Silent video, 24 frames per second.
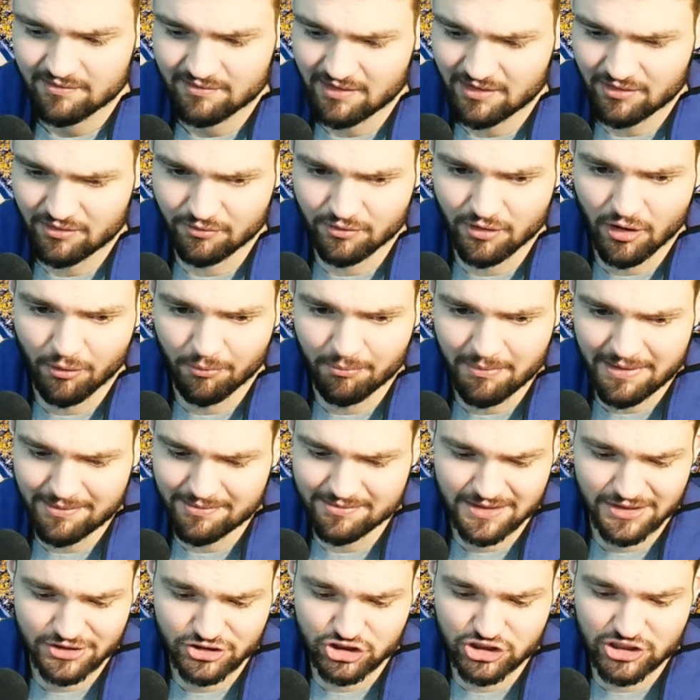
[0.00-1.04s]
I don't know, maybe
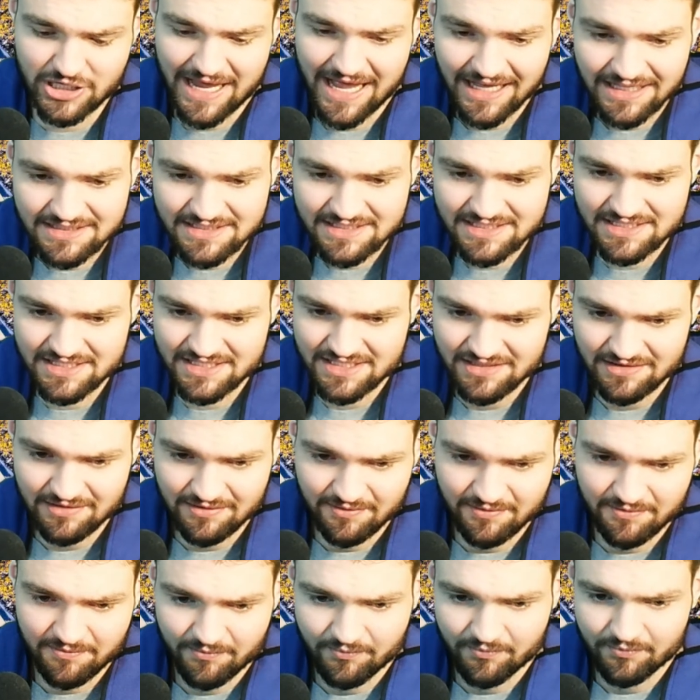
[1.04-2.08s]
the Jets.
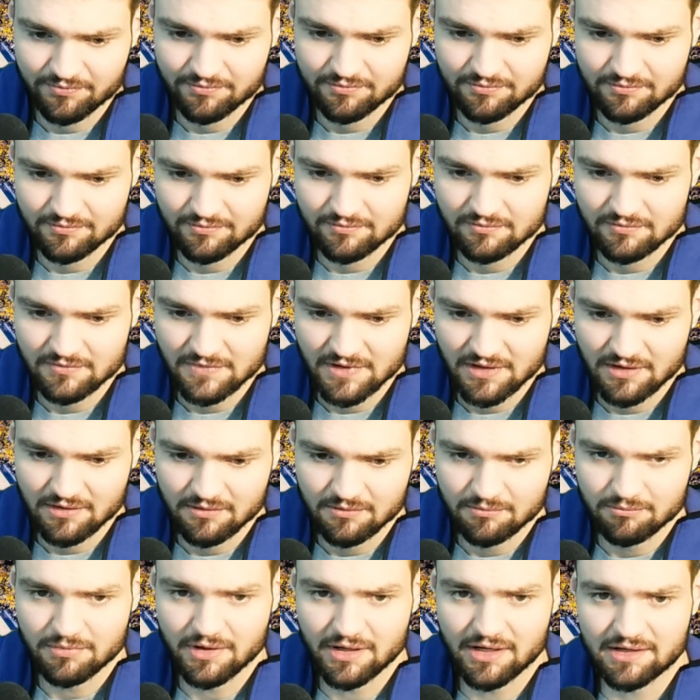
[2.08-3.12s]

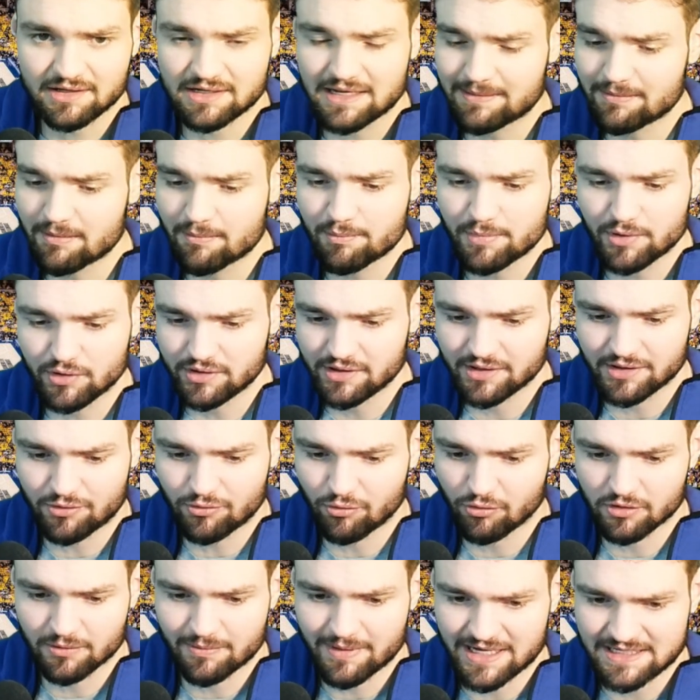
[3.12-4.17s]
I could name a million
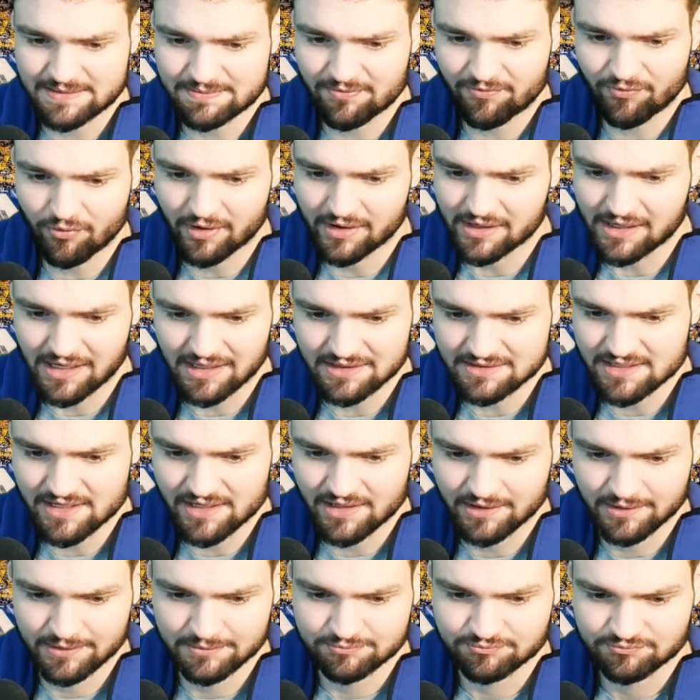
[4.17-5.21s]
quarterbacks before I got to
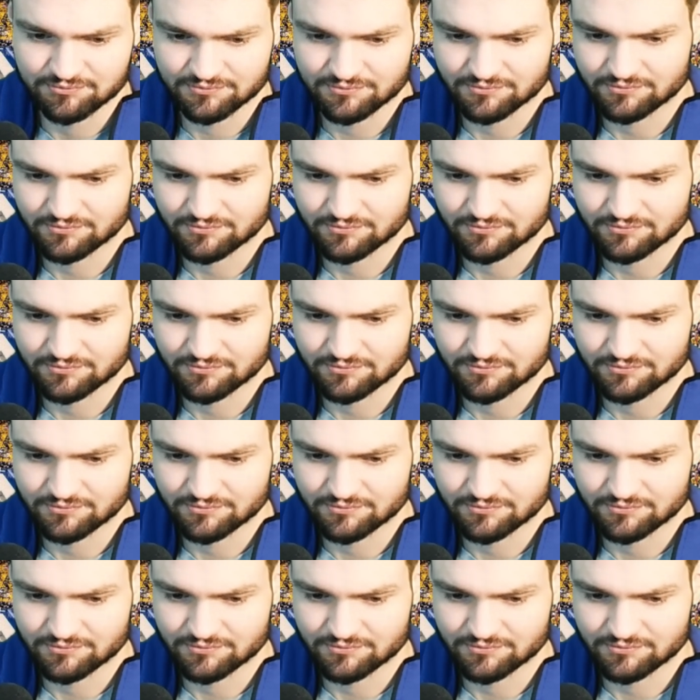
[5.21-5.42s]
him.